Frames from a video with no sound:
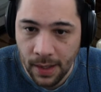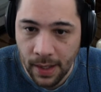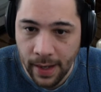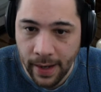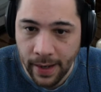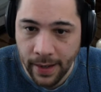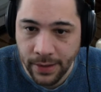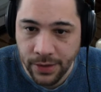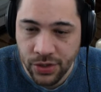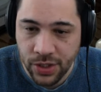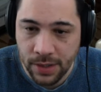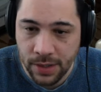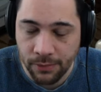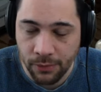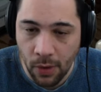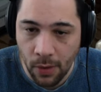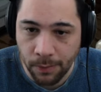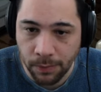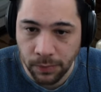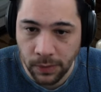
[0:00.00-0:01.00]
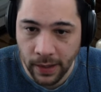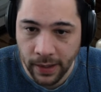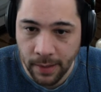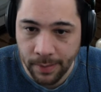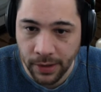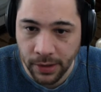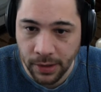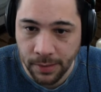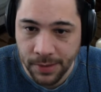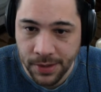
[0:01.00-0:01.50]
and sheet rope like a
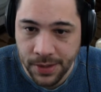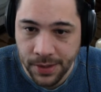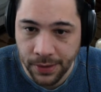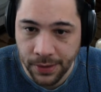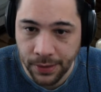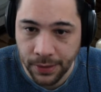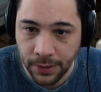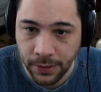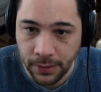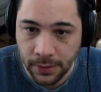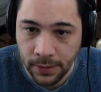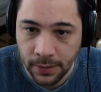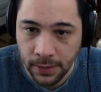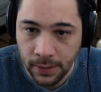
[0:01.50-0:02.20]
building material.